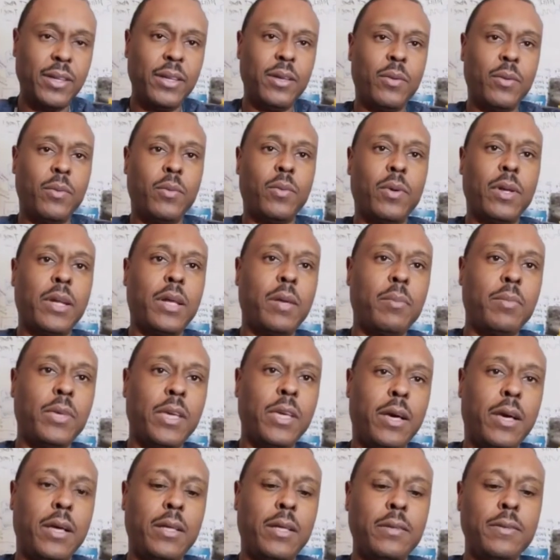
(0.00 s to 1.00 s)
What up,
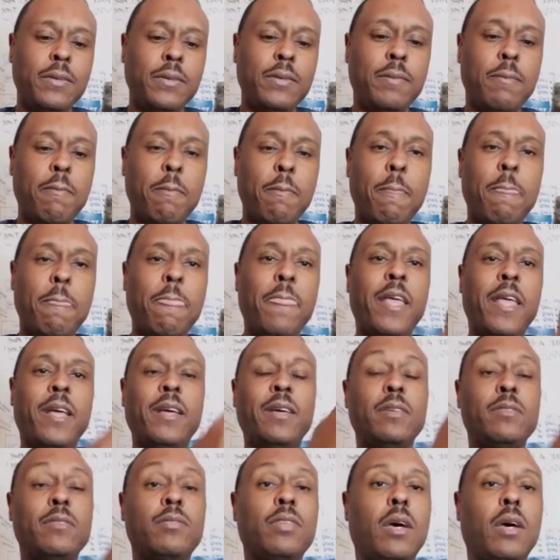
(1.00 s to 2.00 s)
y'all?
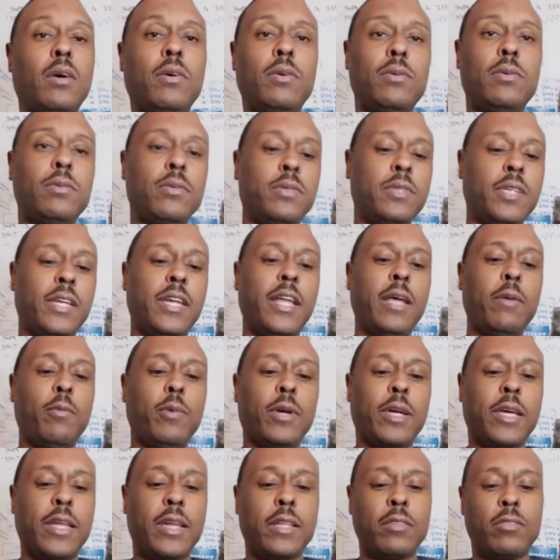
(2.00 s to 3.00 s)
So today we're
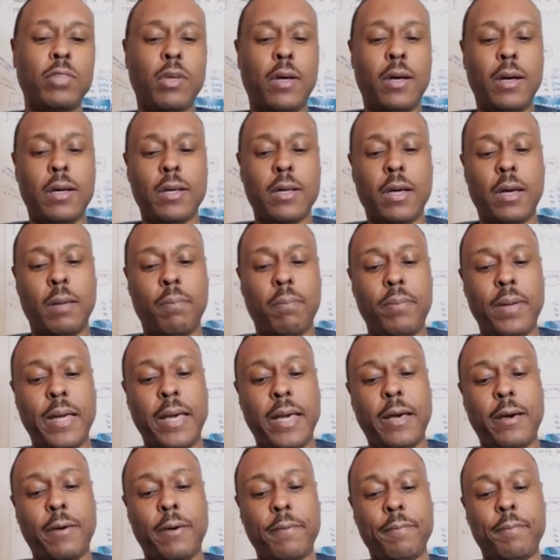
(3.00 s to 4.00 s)
going to talk
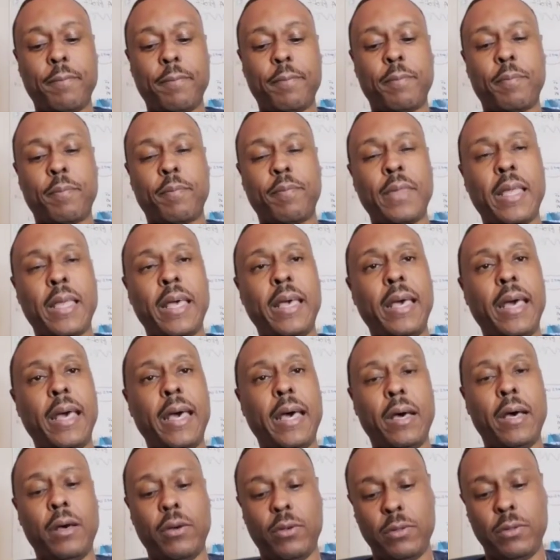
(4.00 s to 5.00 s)
about
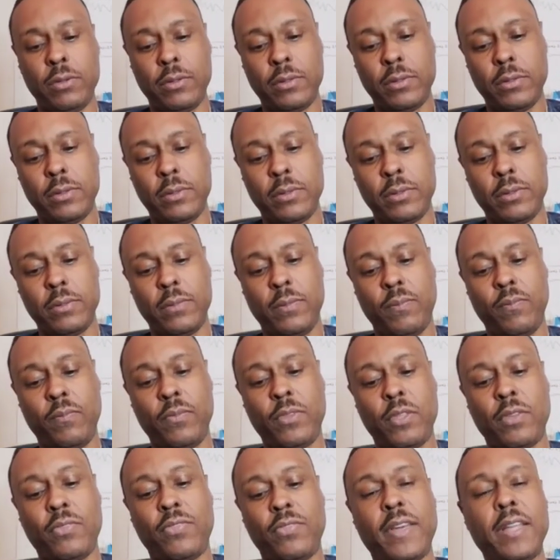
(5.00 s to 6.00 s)
how
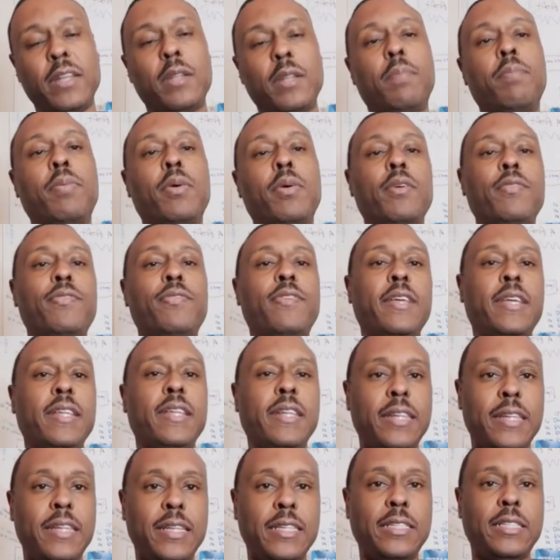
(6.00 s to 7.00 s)
to find a perfect
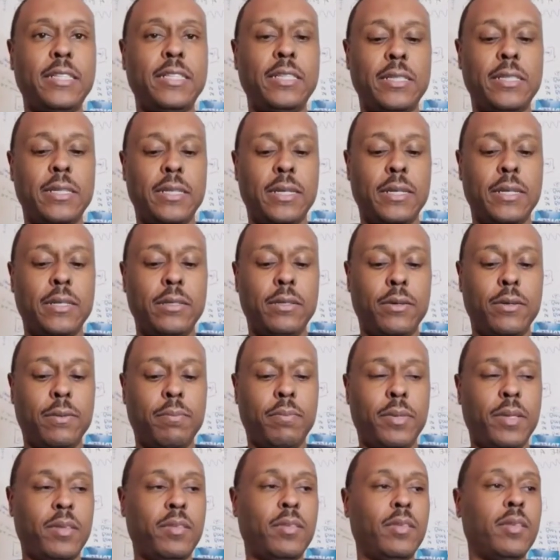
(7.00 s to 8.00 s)
niche in your
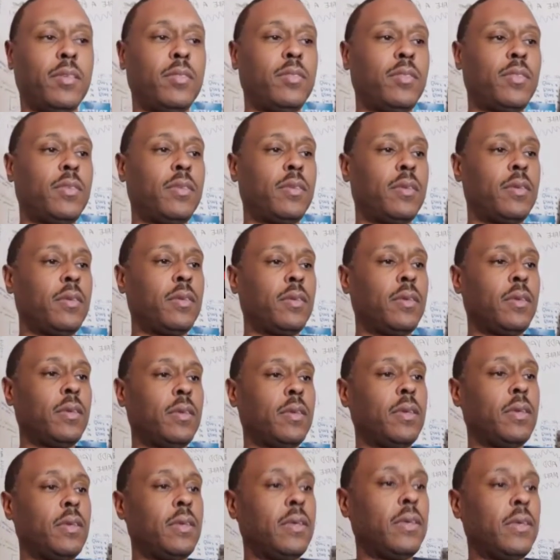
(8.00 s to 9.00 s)
business.
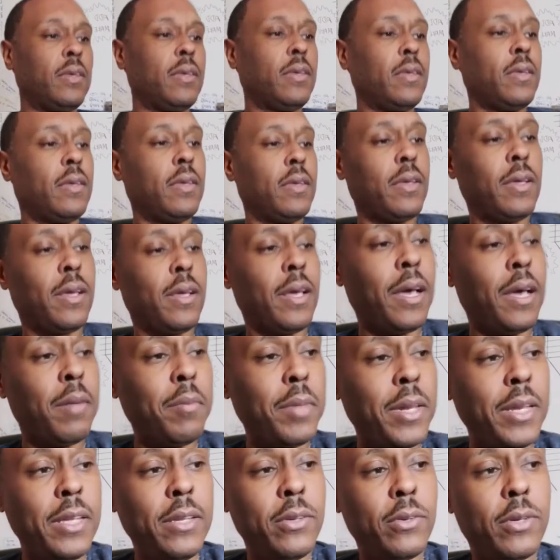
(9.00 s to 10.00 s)
How
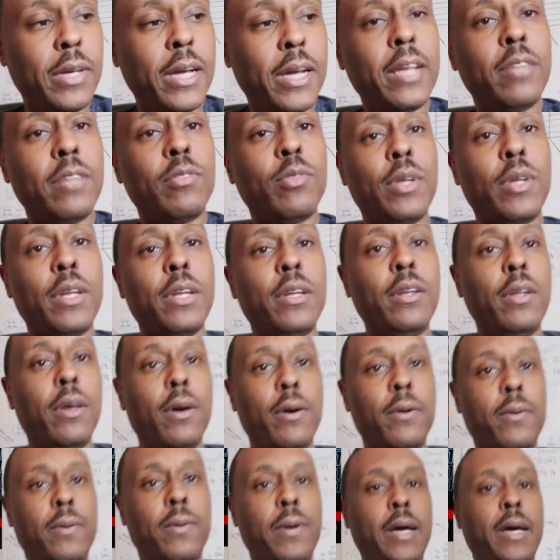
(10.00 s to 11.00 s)
many of you guys want to
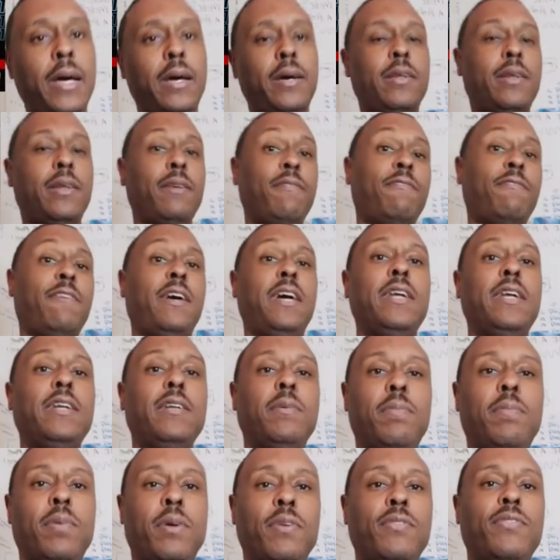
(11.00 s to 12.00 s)
know how to find a
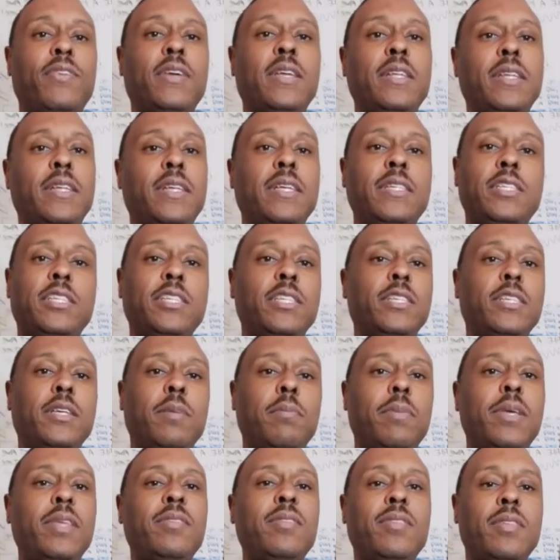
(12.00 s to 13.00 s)
perfect niche in your
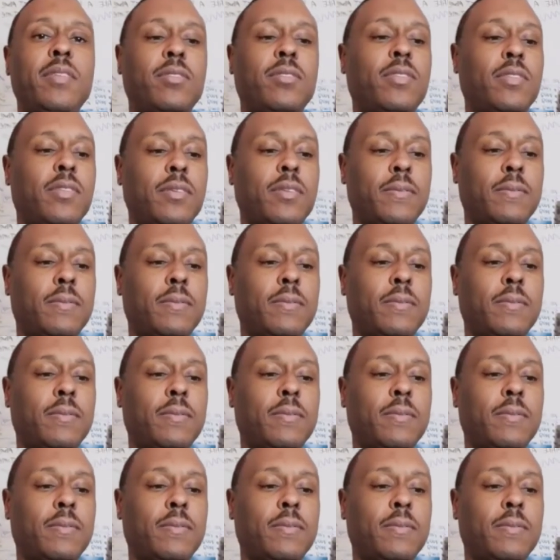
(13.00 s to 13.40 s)
business?